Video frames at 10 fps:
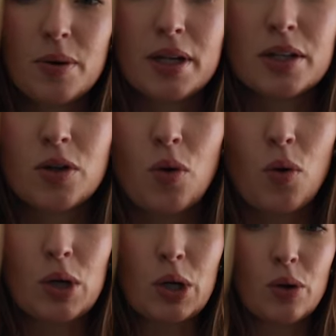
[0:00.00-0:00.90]
and
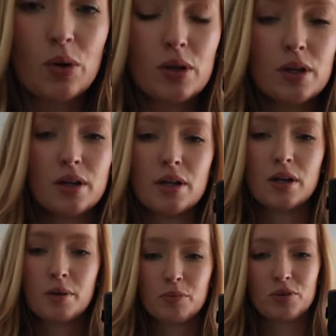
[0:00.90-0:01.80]
coral
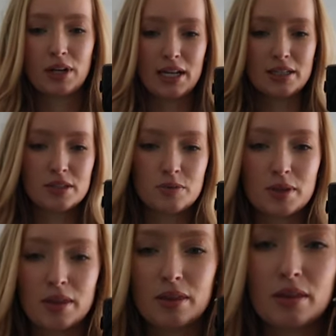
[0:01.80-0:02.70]
print with